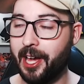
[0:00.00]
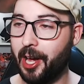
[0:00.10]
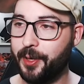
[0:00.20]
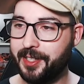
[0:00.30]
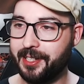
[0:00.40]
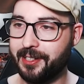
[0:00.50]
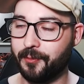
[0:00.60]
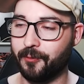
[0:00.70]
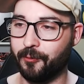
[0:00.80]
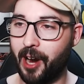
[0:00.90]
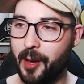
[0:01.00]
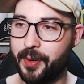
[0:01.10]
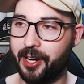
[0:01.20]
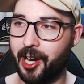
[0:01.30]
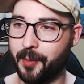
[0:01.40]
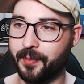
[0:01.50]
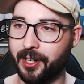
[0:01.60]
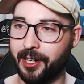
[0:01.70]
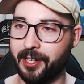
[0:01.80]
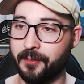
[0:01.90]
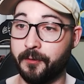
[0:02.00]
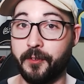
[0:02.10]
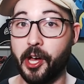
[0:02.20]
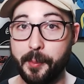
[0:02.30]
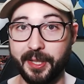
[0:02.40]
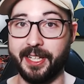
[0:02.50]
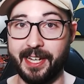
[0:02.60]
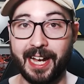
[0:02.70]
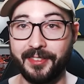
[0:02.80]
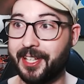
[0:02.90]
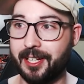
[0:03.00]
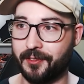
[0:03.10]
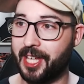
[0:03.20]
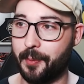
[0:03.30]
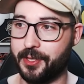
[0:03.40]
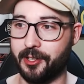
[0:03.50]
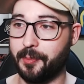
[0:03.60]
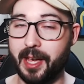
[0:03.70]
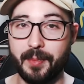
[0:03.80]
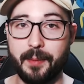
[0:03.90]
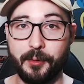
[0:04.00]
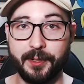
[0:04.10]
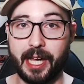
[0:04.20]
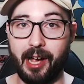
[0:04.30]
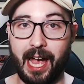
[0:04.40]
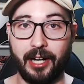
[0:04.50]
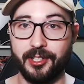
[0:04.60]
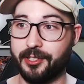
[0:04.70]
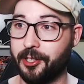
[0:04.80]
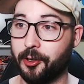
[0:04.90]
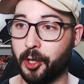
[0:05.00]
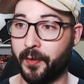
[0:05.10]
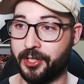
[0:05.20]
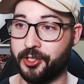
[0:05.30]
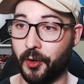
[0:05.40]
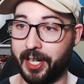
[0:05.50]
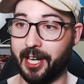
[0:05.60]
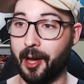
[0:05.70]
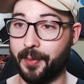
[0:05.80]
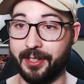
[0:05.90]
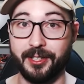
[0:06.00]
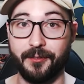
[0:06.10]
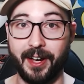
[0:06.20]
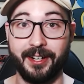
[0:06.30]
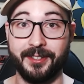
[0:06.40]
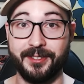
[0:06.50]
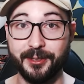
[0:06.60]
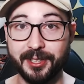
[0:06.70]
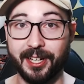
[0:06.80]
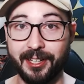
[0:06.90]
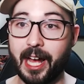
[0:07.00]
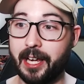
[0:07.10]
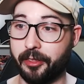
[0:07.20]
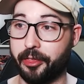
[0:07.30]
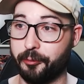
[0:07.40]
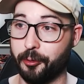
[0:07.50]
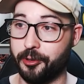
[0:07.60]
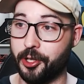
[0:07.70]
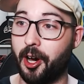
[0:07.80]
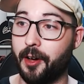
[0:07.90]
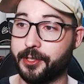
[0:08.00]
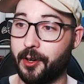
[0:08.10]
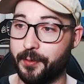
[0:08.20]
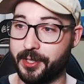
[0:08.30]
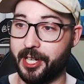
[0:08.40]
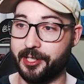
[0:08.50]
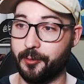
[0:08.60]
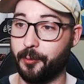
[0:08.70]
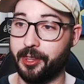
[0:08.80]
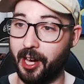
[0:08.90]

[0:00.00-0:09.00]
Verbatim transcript: and we didn't wrap it up uh, verbally at the end of the episode, may maybe with our actions, you know, all of us joining up uh, to fight Azula, and through Toph's conversation with